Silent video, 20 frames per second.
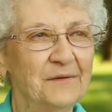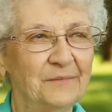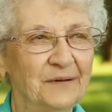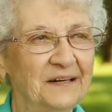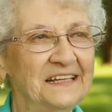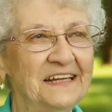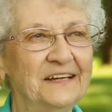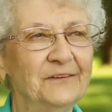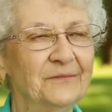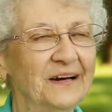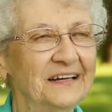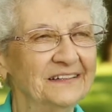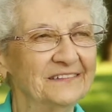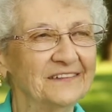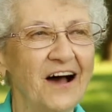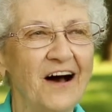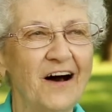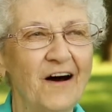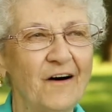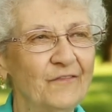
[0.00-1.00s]
But he
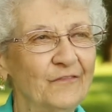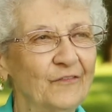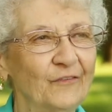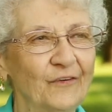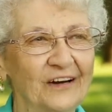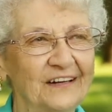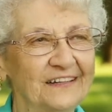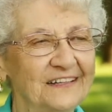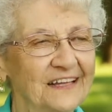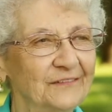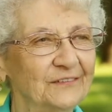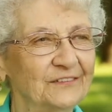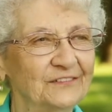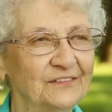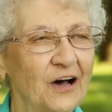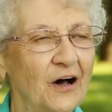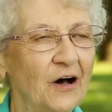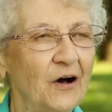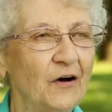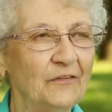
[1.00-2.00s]
went all for it. He
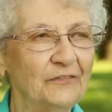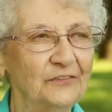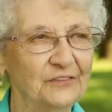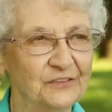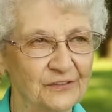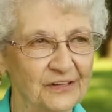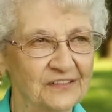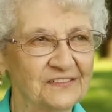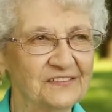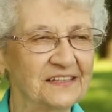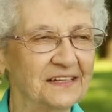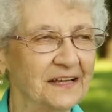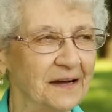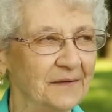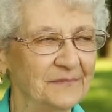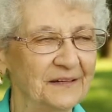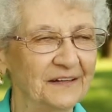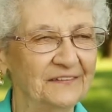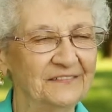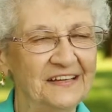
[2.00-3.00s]
was all for dressing
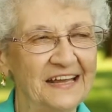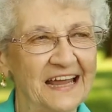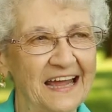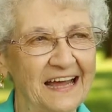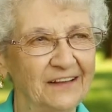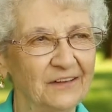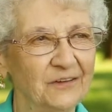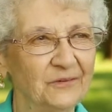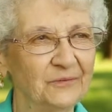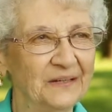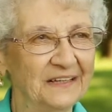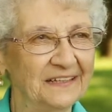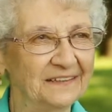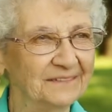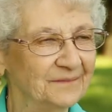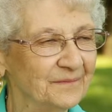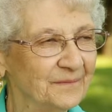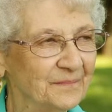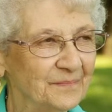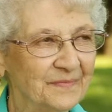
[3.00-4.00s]
up every
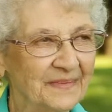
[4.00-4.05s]
Halloween.